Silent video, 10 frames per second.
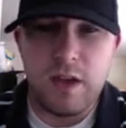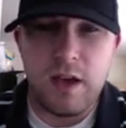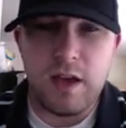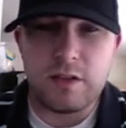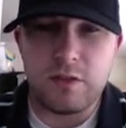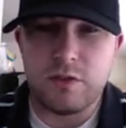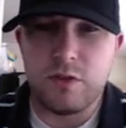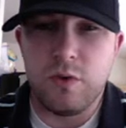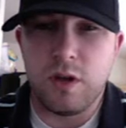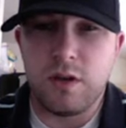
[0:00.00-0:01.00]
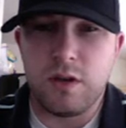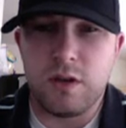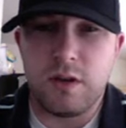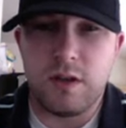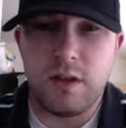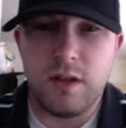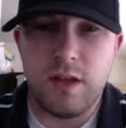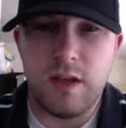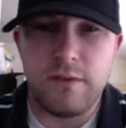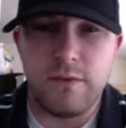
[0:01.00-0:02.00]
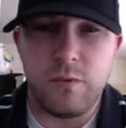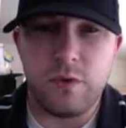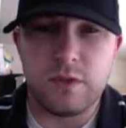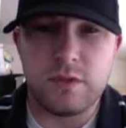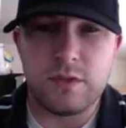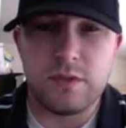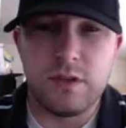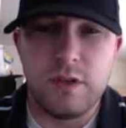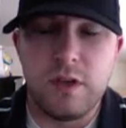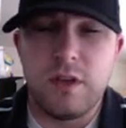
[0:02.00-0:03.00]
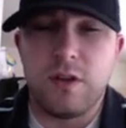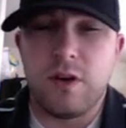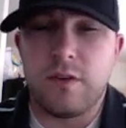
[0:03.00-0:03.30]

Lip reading: ISO 200. Your